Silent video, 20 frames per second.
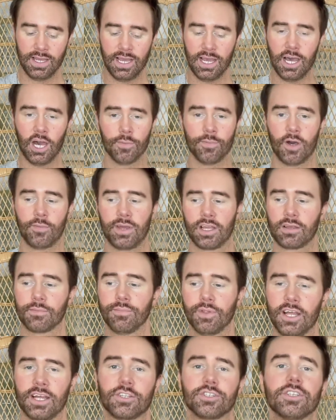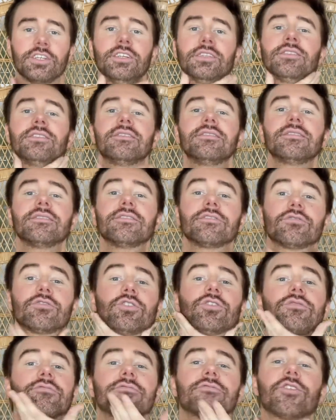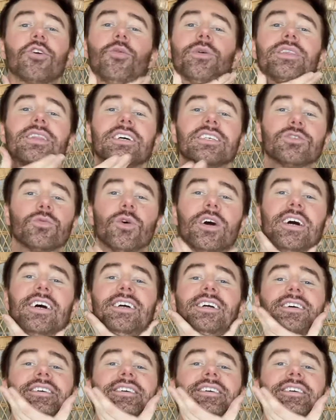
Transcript: help out my complexion going this way.